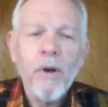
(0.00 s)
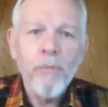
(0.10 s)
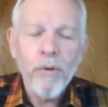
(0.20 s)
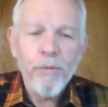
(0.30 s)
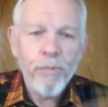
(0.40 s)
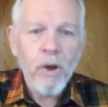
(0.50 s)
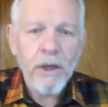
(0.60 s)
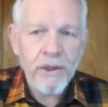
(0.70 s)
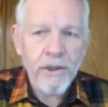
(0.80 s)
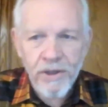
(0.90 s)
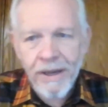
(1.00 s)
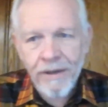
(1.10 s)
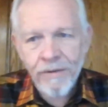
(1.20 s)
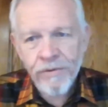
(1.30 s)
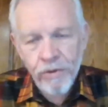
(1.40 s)
both products
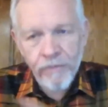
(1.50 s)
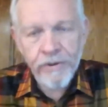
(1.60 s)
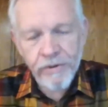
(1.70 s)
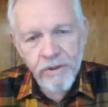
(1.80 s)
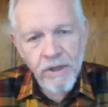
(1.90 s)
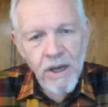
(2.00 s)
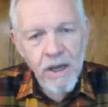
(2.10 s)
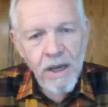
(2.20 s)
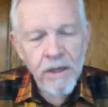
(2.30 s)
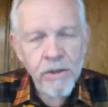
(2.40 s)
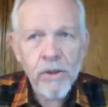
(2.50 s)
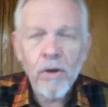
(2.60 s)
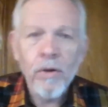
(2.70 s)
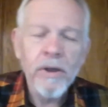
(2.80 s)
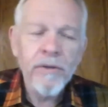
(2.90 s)
and service. And
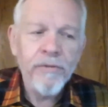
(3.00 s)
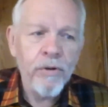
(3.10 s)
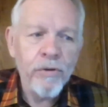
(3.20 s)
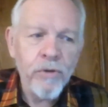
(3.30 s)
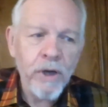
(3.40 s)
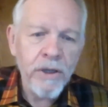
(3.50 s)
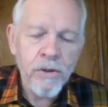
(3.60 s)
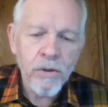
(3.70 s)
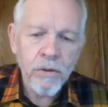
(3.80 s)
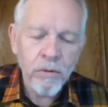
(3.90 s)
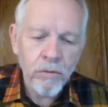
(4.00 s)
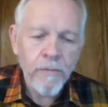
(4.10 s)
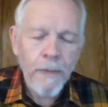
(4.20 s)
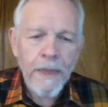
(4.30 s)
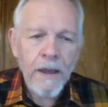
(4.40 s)
so if you're trying to
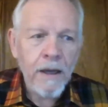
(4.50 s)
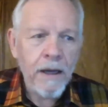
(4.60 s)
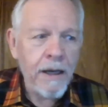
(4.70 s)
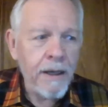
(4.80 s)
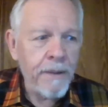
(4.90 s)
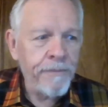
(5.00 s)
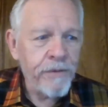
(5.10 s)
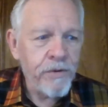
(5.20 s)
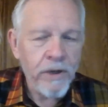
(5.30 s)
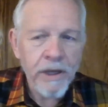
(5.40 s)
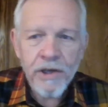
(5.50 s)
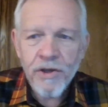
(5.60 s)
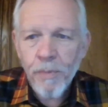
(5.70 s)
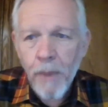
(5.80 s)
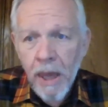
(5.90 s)
sort of ease
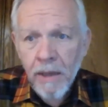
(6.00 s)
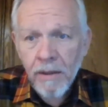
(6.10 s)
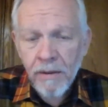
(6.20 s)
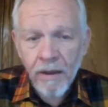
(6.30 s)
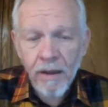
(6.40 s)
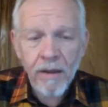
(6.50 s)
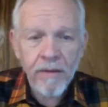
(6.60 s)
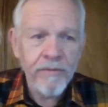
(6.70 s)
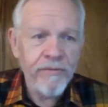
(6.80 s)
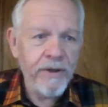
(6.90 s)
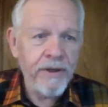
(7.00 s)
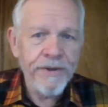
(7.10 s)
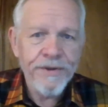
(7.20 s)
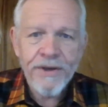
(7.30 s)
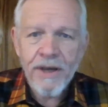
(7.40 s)
the pain of,
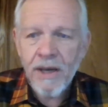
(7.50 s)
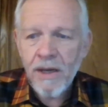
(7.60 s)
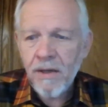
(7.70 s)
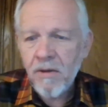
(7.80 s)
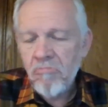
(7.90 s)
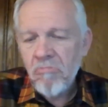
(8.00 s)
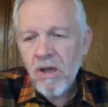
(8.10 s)
say,